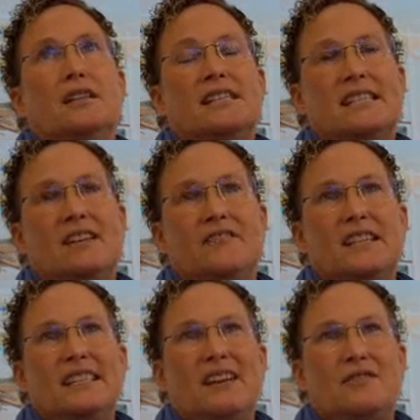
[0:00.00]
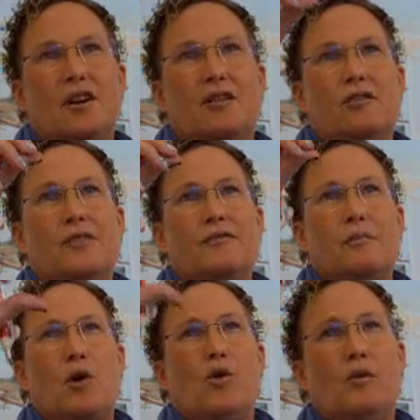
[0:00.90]
stuff that's left over
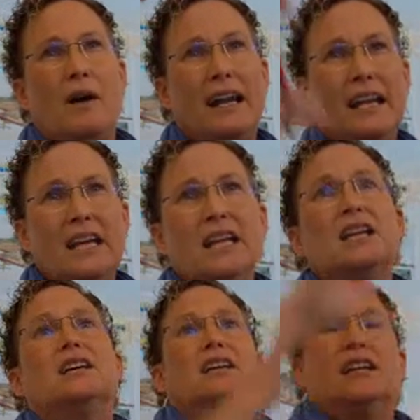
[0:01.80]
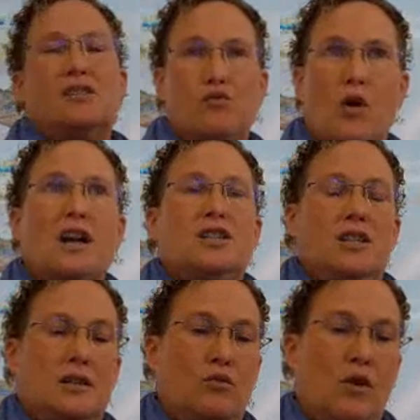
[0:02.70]
from coal mining gets washed
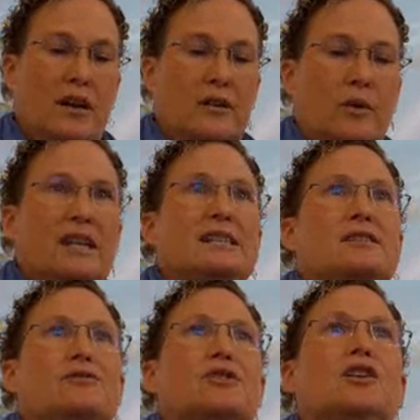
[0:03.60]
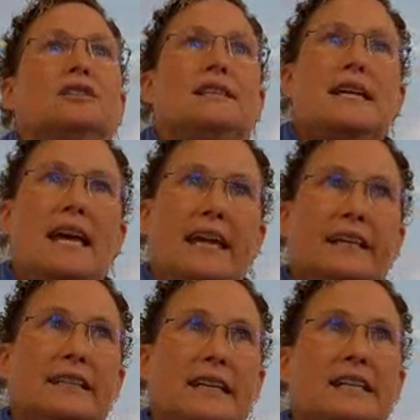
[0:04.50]
into waterways. Those are called
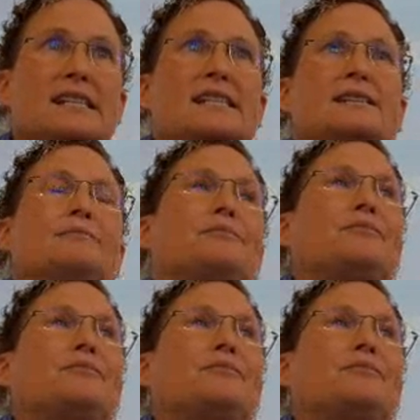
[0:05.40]
tailings.